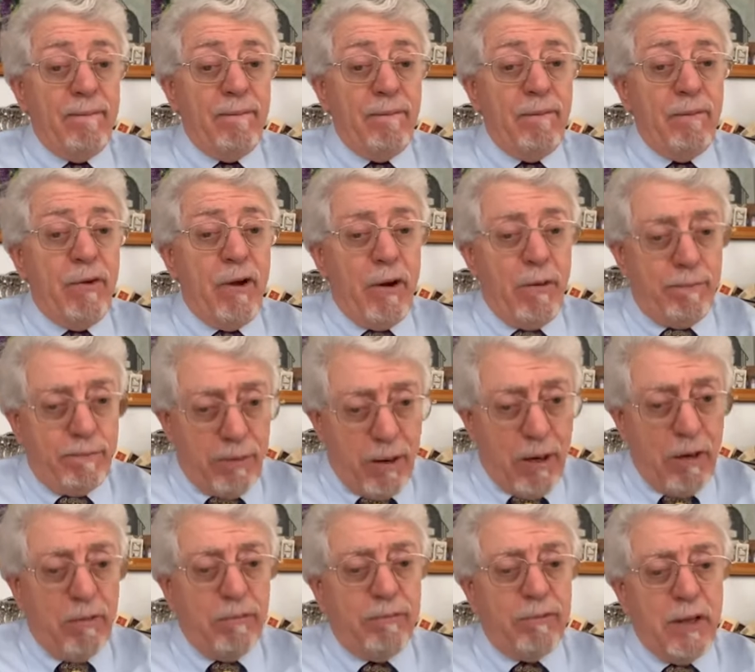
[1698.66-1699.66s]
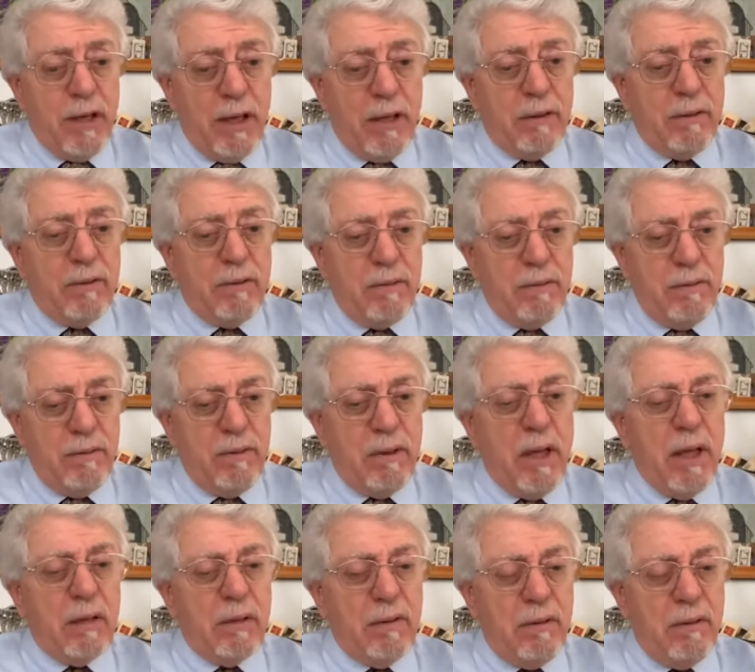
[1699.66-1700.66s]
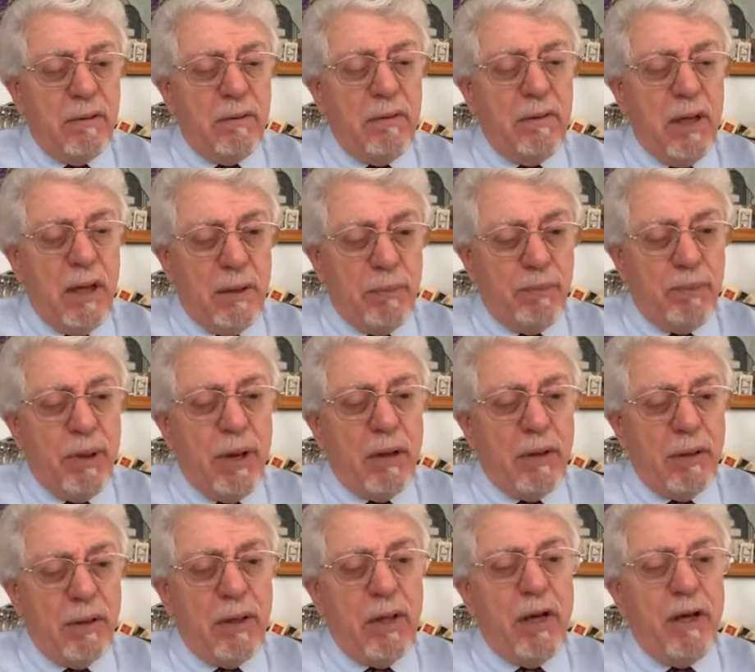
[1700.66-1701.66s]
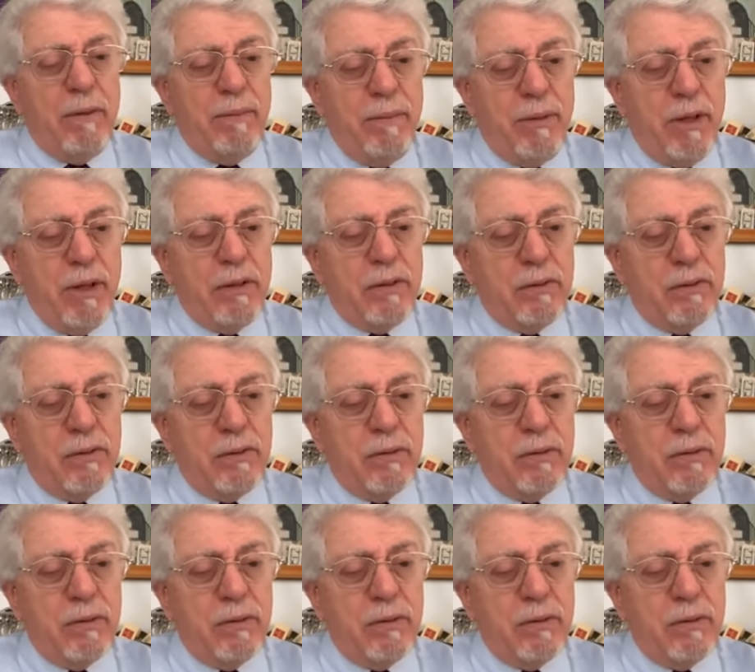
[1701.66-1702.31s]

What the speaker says: We are part of that paradigm, yes.